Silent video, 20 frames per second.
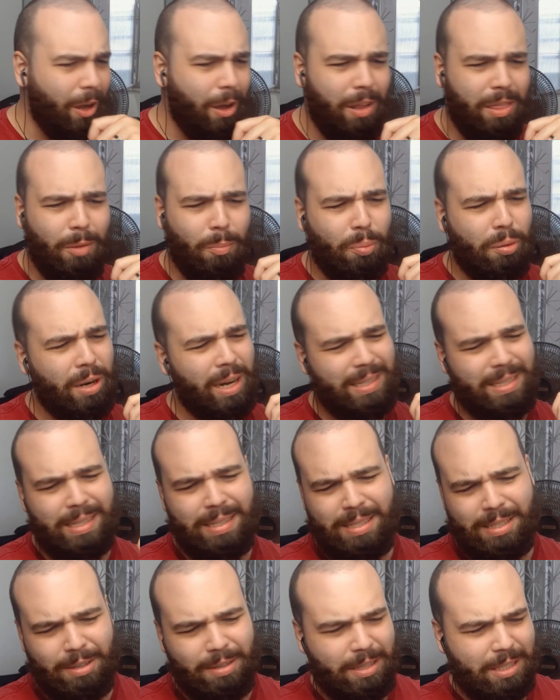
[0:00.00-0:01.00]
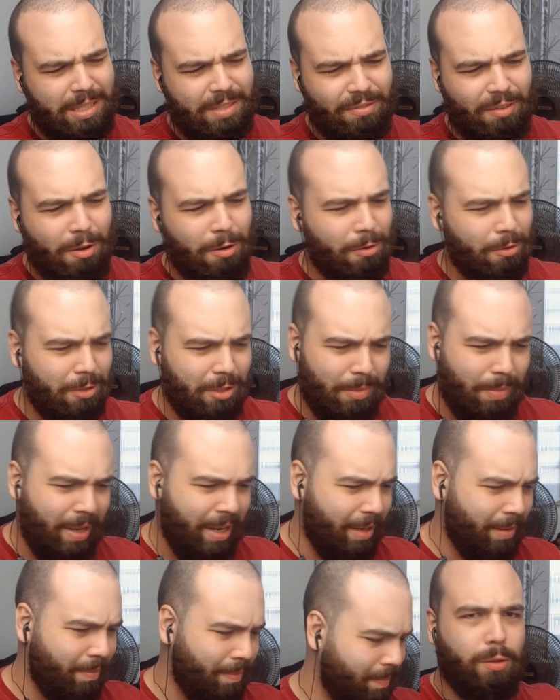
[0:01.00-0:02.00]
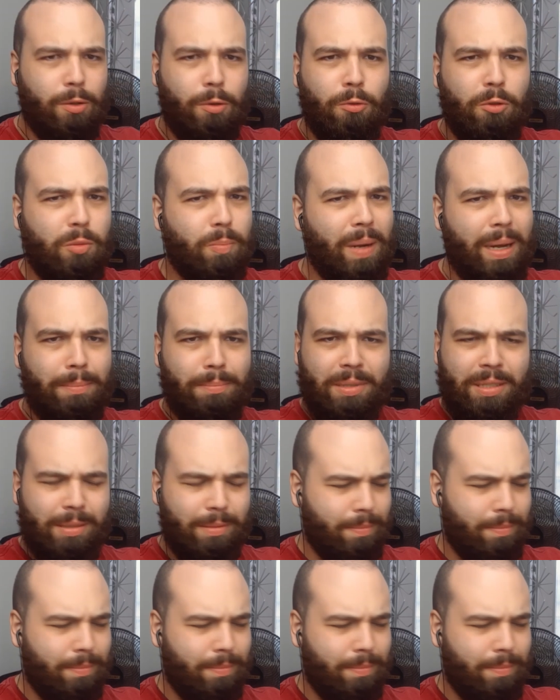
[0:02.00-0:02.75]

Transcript: Oh, the processing on his vocals, man. Goosebumps.